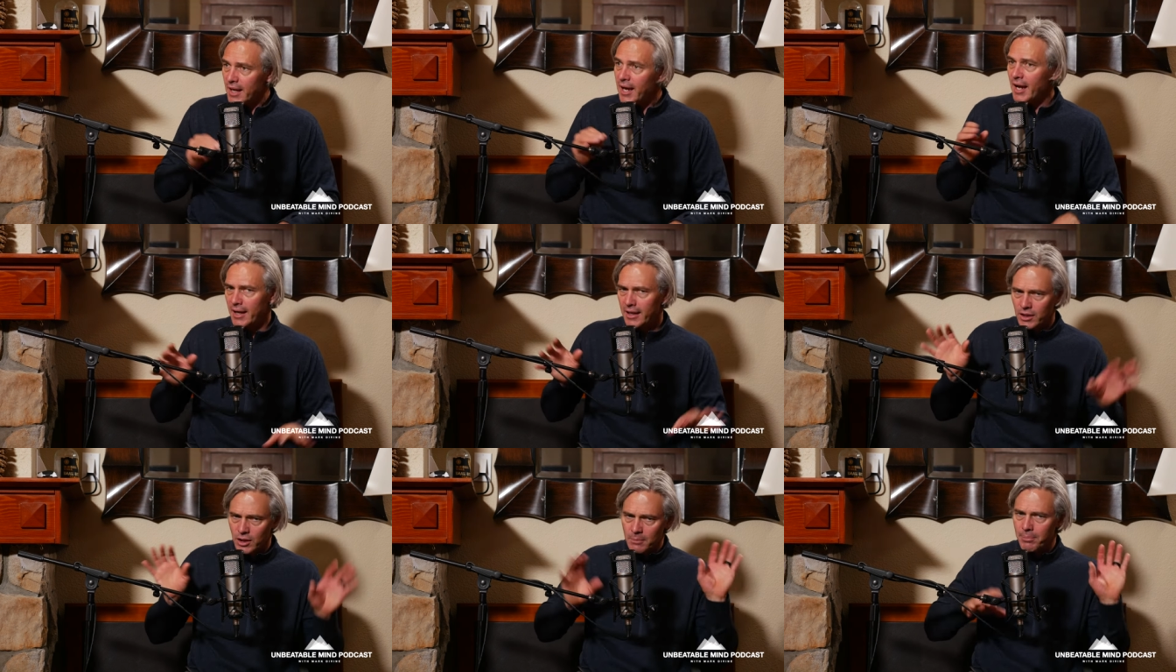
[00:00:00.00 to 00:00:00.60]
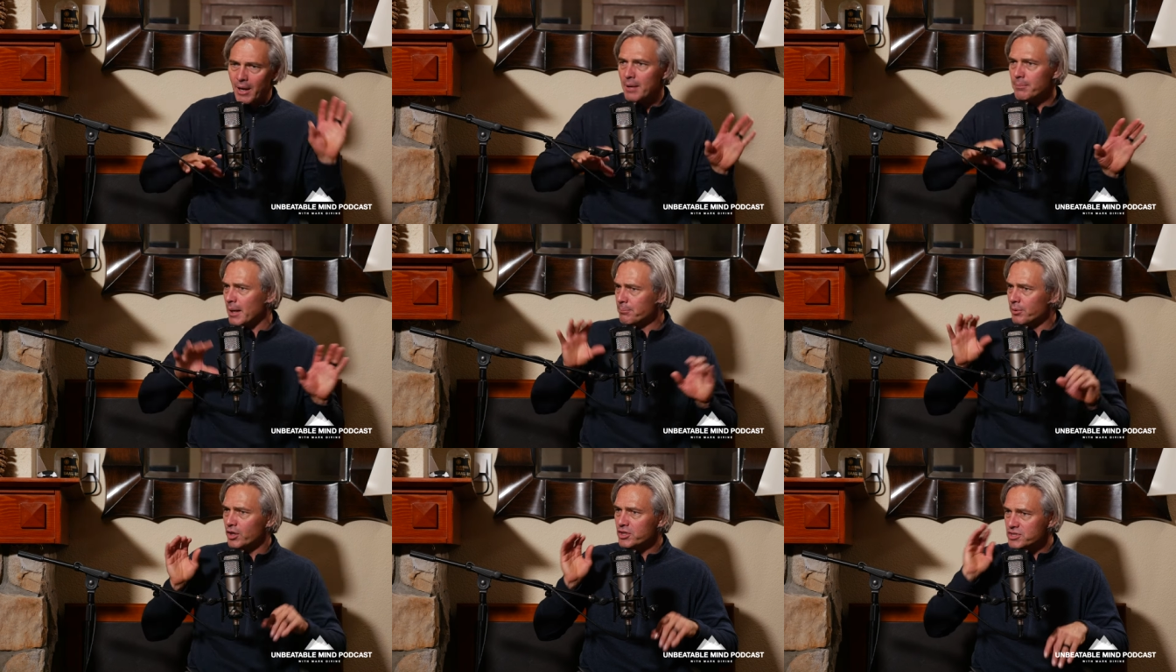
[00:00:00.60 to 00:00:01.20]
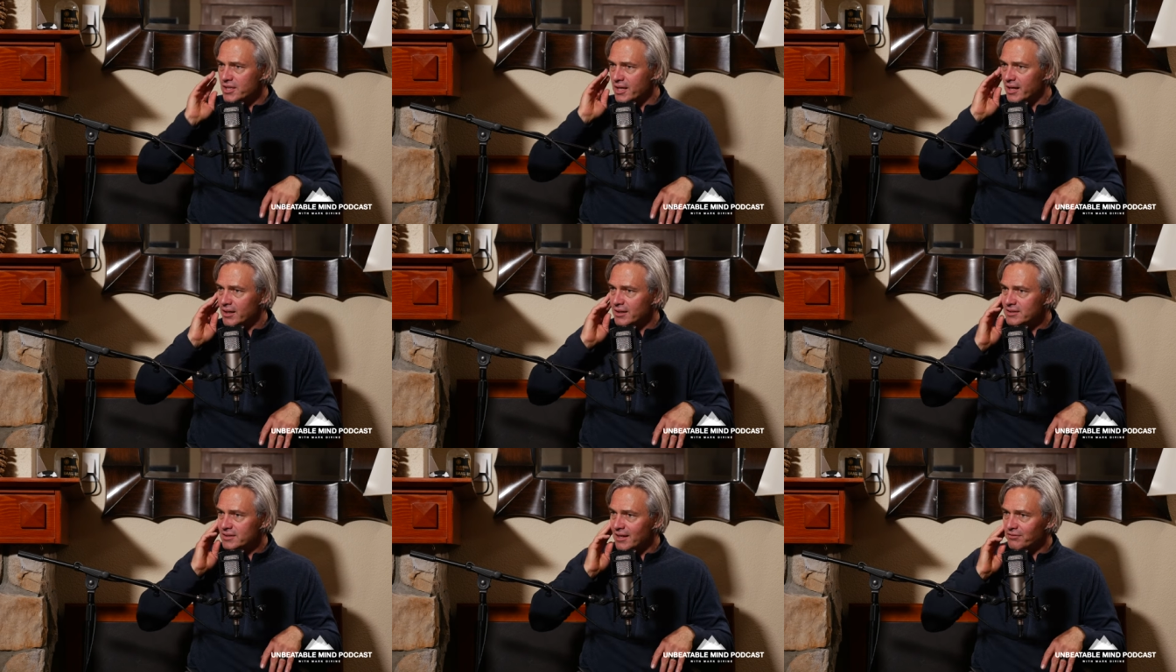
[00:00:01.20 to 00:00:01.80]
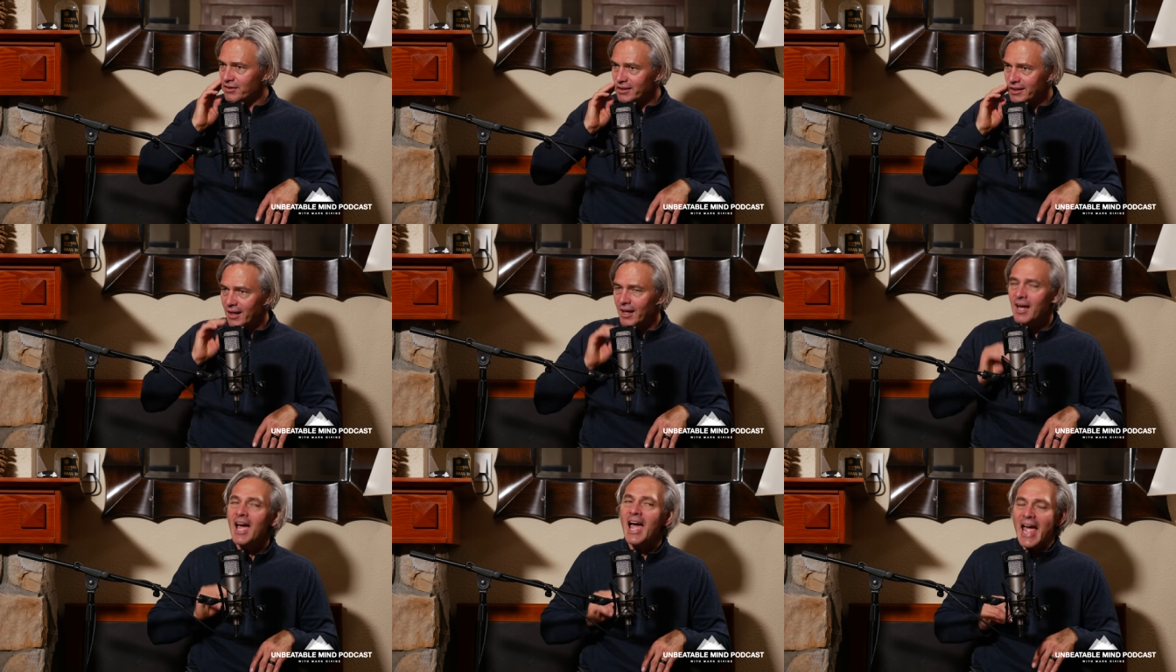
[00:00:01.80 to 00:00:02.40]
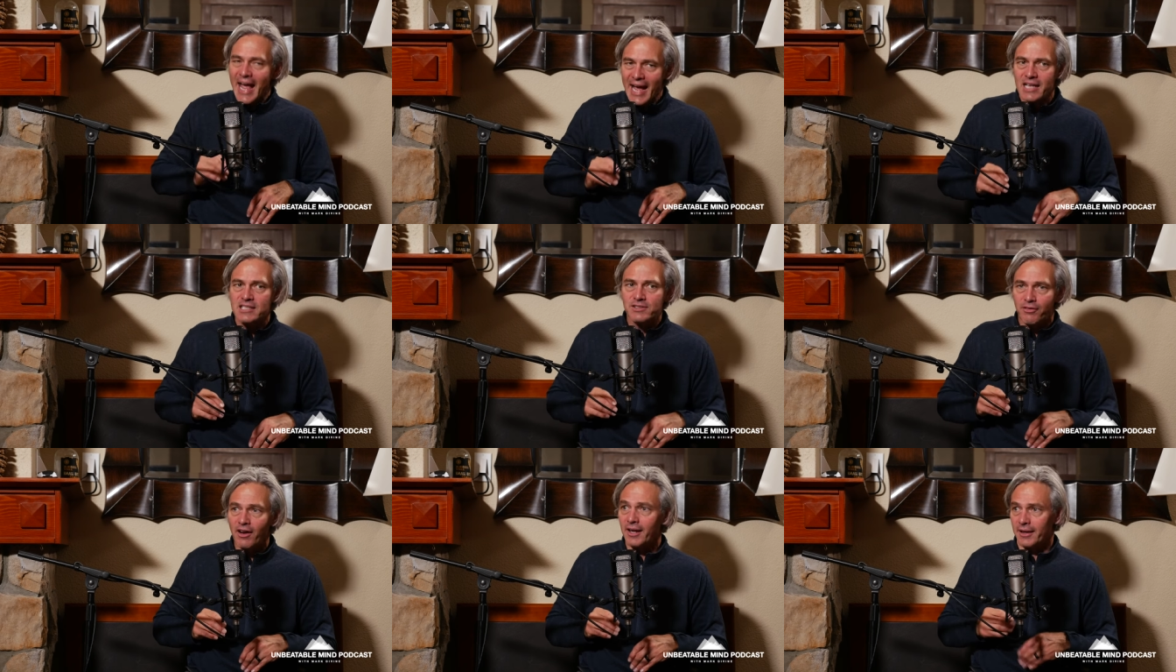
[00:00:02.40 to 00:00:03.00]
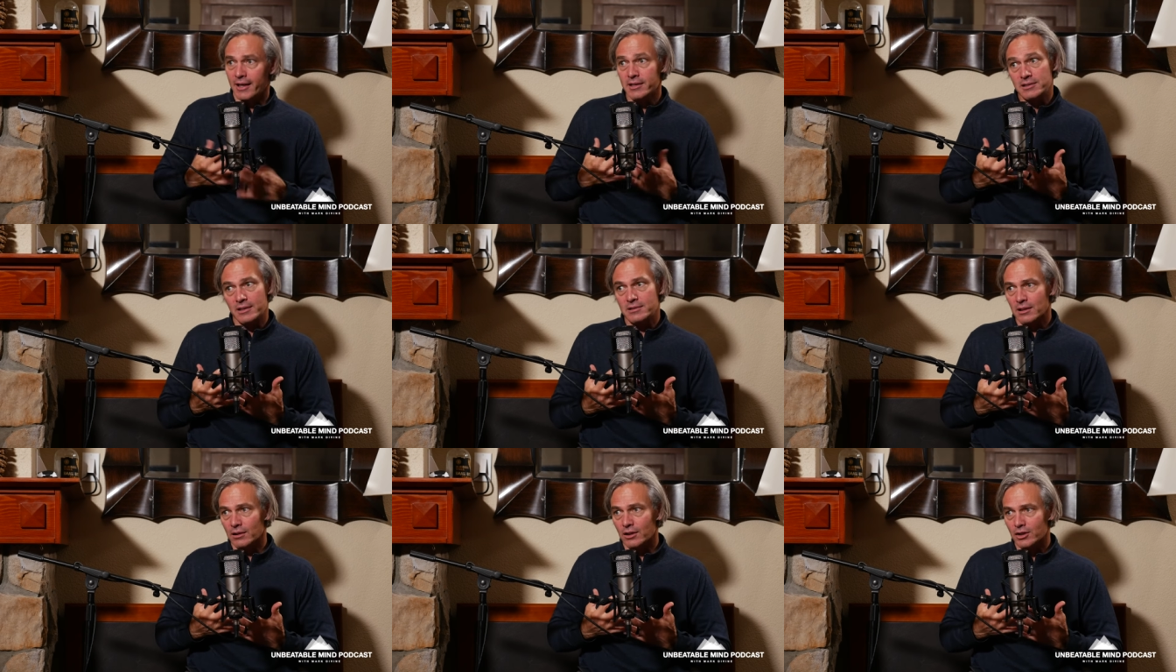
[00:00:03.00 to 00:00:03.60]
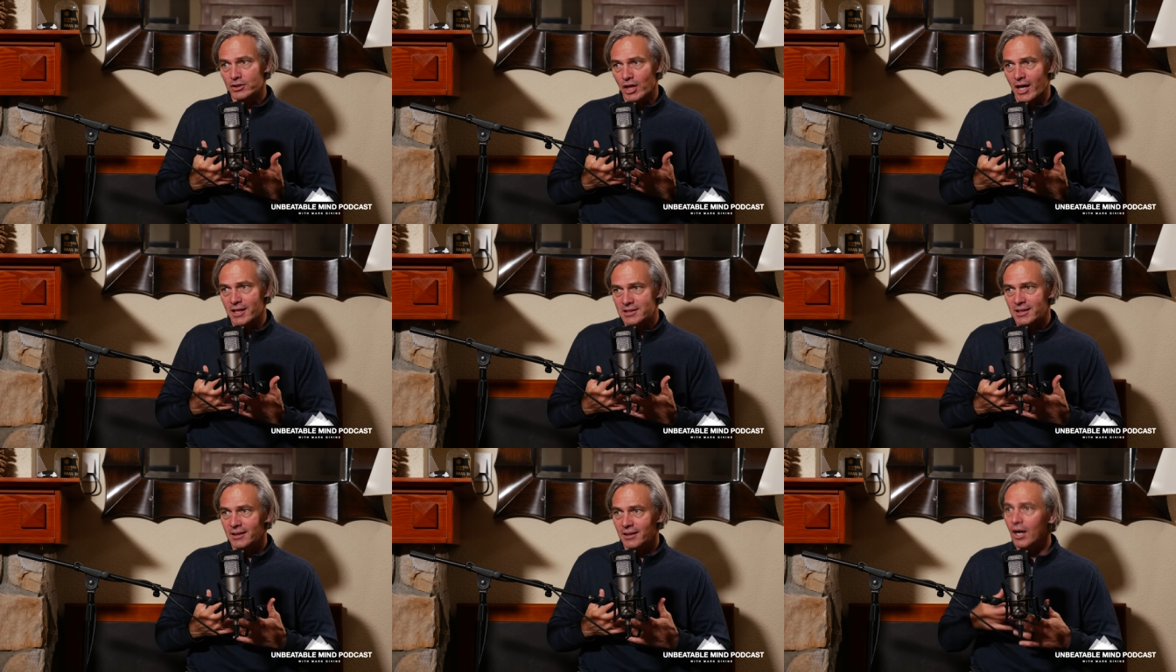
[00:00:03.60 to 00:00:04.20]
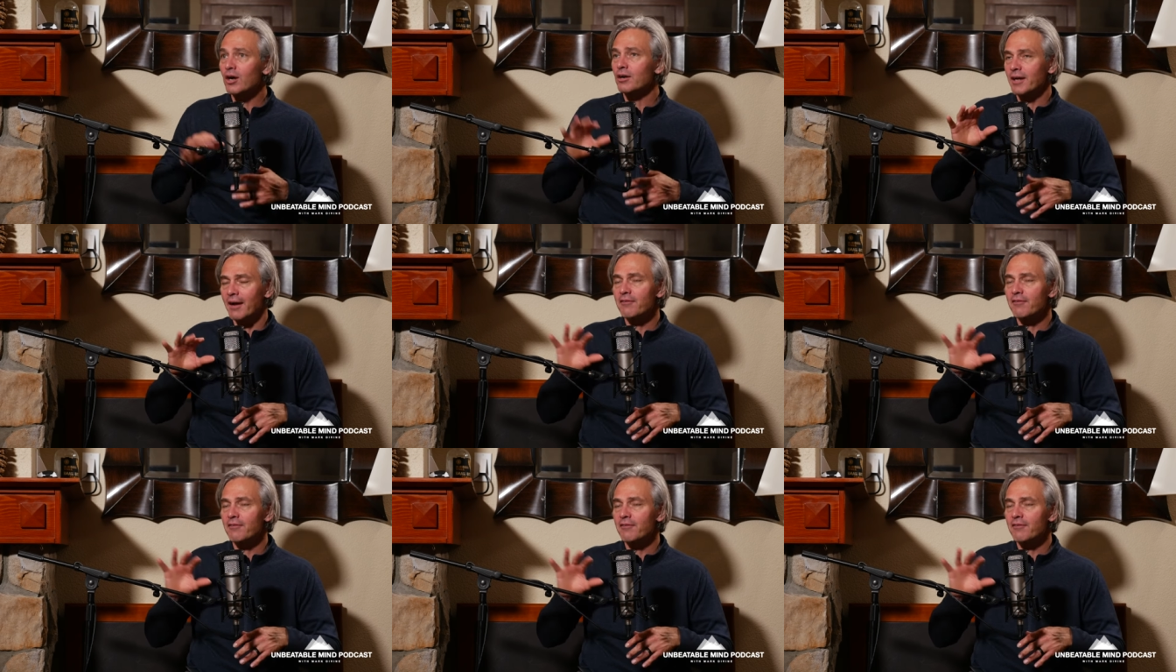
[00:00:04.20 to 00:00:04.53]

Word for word: Yeah, On, and you online. can buy my books there and stuff like yeah, that. Right. It's fun. It's it's a little daunting. Yeah.